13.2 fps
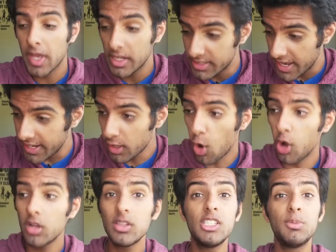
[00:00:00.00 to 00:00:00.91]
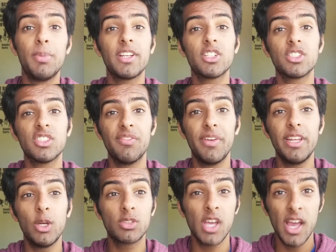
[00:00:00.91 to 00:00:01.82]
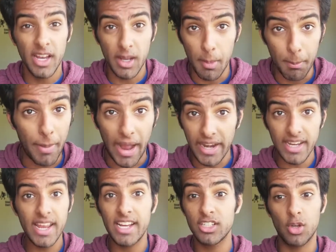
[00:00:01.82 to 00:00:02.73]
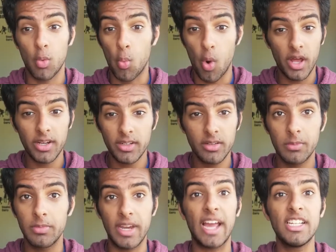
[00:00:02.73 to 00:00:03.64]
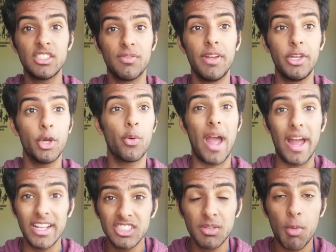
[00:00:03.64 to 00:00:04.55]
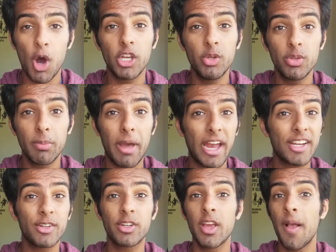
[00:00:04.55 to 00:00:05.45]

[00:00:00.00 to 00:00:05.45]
take all these pictures and videos, combine it into one nice video, add some audio in the background,